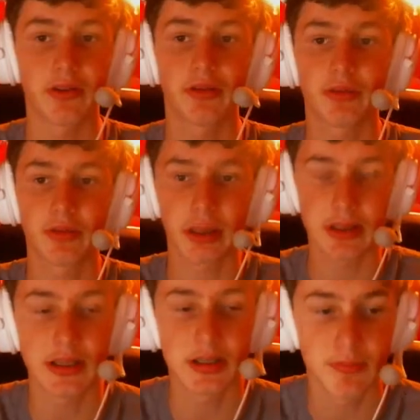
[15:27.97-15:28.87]

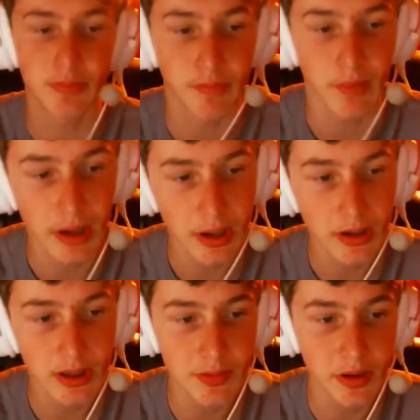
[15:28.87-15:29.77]
He's
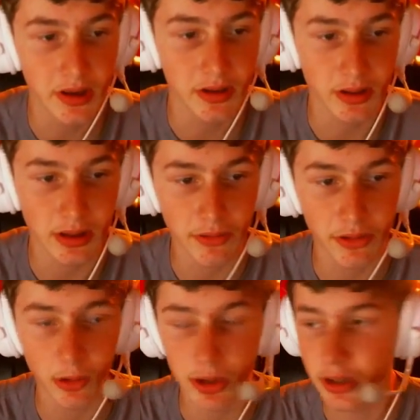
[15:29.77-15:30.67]
been in the league for a
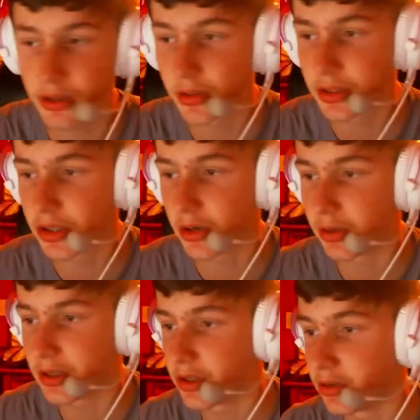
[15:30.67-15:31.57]
while, so he should know what
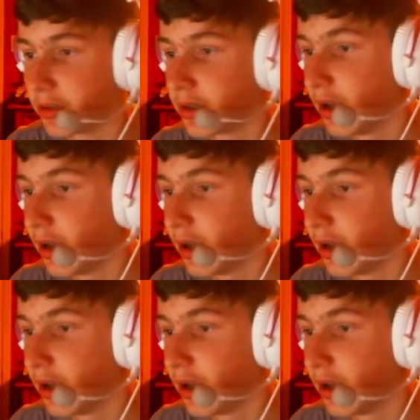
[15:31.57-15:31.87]
he's doing.